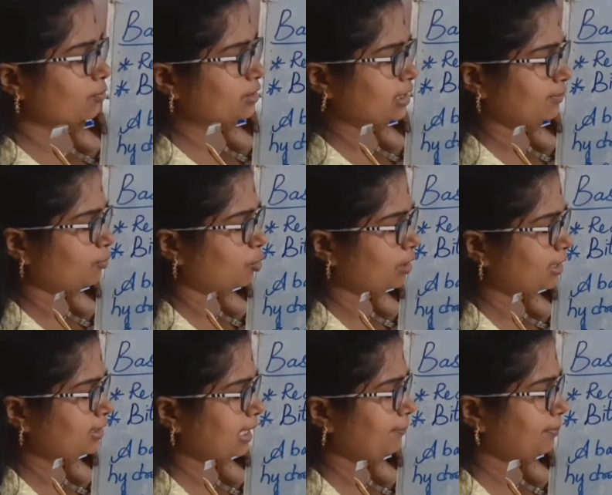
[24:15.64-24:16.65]
with some more
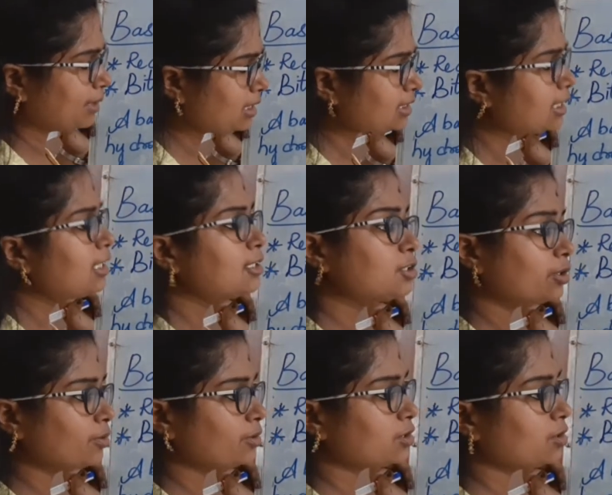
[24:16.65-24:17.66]
examples.
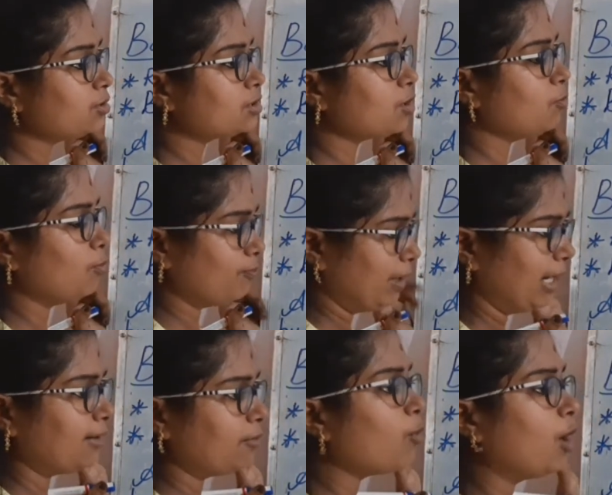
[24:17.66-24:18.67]

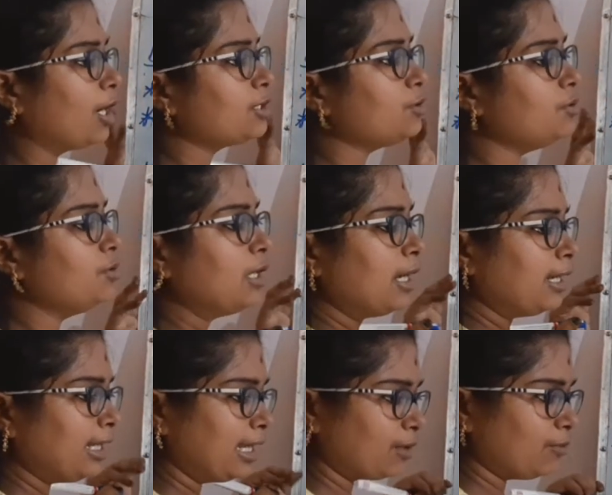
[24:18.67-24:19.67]
But what you, in
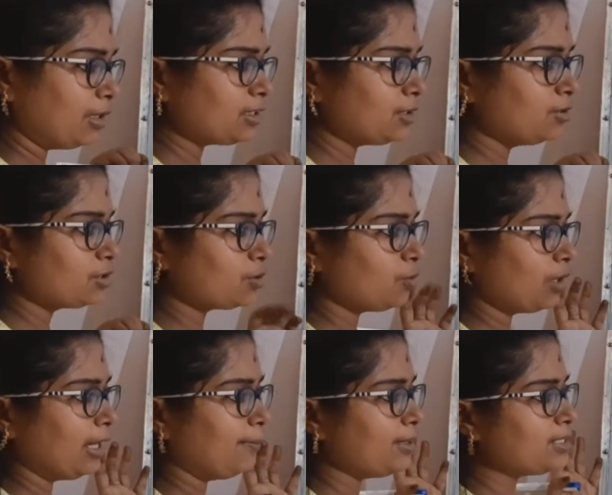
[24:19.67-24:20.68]
an aqueous solution, what
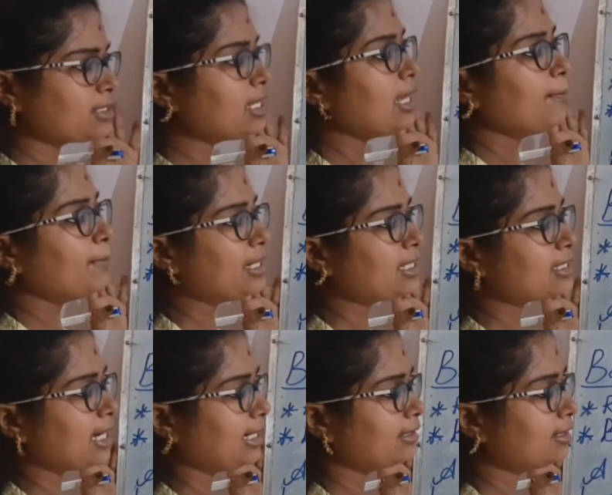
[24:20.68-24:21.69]
happens? Bases
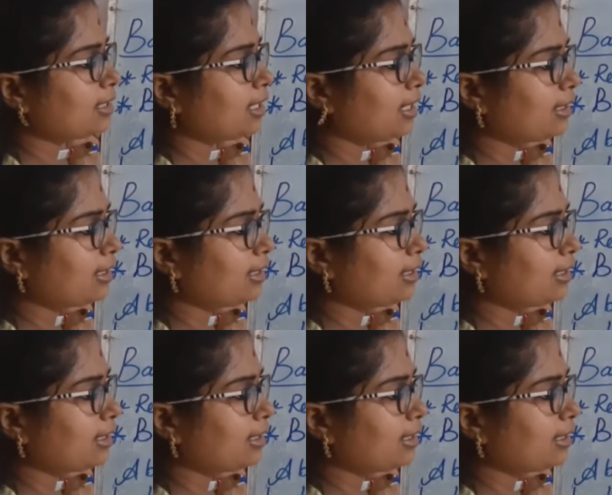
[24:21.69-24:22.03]
either